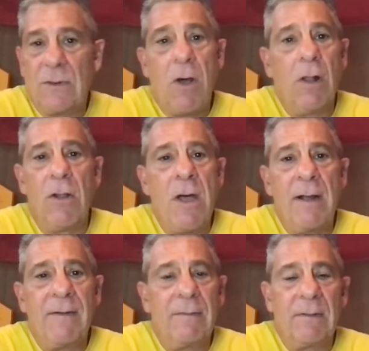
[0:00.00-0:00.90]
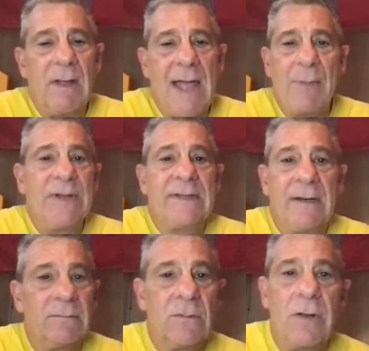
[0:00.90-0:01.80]
all along Highway
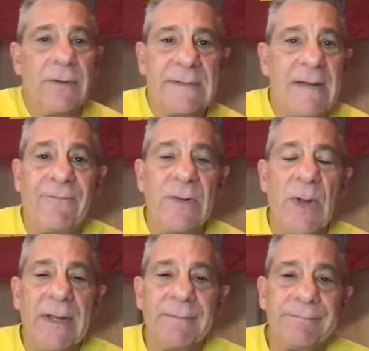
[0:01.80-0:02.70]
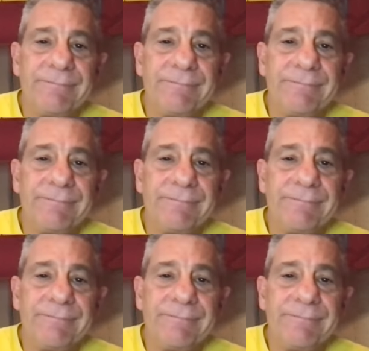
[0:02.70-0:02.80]
10, along the 10 freeway.